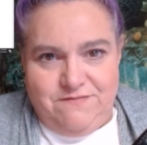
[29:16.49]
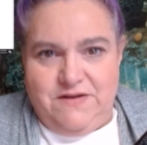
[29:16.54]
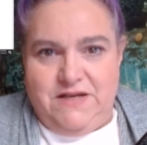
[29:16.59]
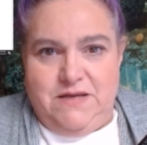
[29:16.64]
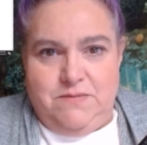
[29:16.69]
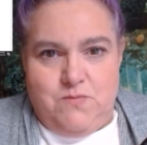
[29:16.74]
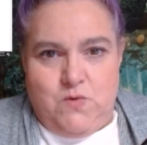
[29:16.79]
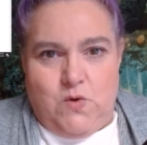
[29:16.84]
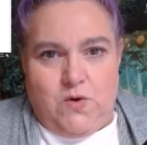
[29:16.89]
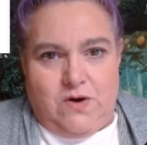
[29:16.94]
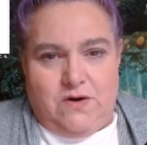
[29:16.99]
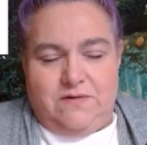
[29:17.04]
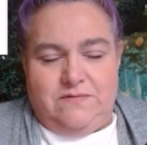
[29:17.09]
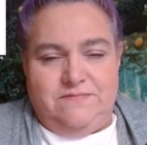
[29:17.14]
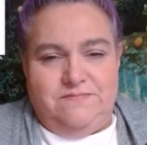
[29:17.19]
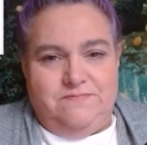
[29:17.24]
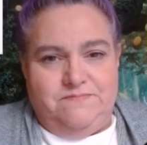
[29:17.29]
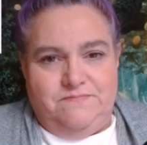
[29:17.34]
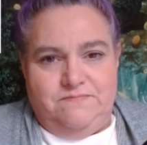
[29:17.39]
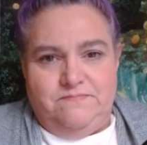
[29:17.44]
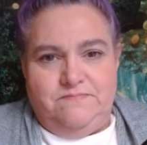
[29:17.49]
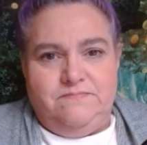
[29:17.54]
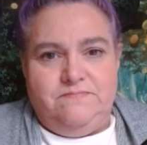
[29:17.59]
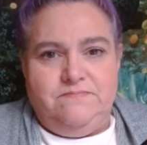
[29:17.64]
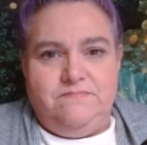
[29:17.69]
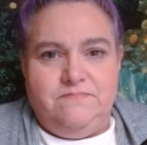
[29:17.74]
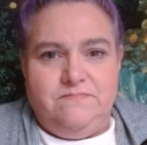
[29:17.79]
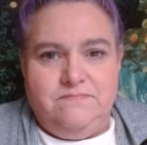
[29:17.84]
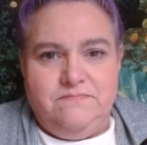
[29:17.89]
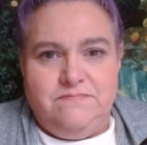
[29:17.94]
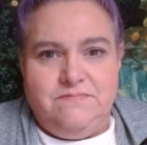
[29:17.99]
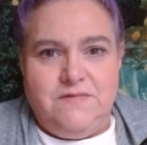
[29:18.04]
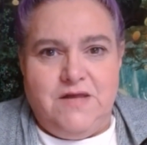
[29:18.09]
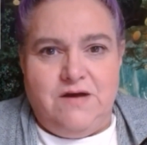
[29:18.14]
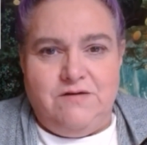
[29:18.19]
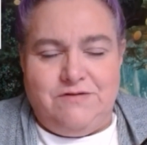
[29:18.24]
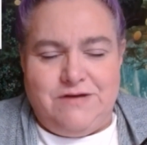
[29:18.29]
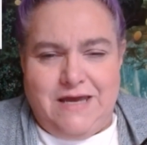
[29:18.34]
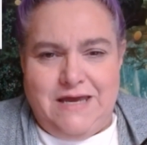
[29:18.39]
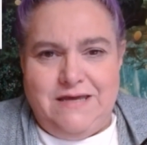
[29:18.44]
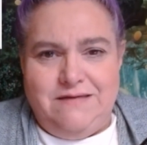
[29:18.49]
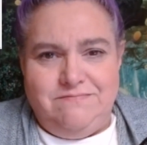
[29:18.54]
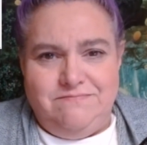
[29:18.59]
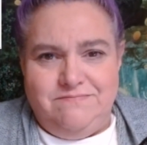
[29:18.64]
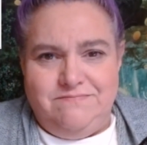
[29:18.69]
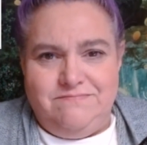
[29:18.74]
anymore. Okay?